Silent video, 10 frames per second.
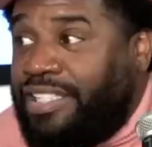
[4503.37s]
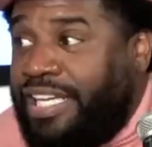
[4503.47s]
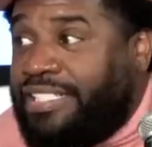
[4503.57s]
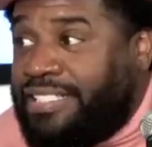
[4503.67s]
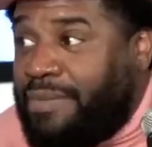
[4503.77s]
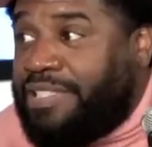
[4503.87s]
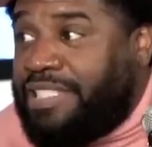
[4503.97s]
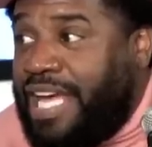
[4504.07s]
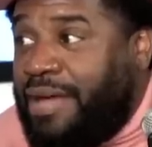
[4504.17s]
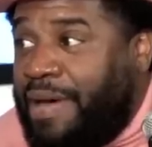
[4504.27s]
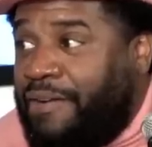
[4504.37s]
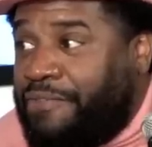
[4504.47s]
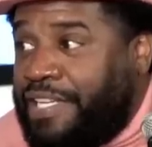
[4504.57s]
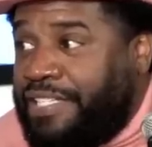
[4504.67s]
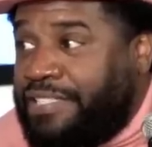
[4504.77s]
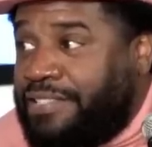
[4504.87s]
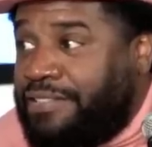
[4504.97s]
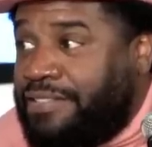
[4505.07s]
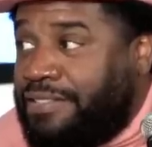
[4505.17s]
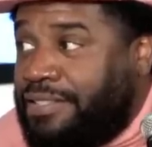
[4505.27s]
caught out there in summertime
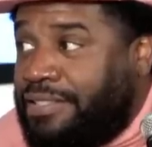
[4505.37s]
outfits.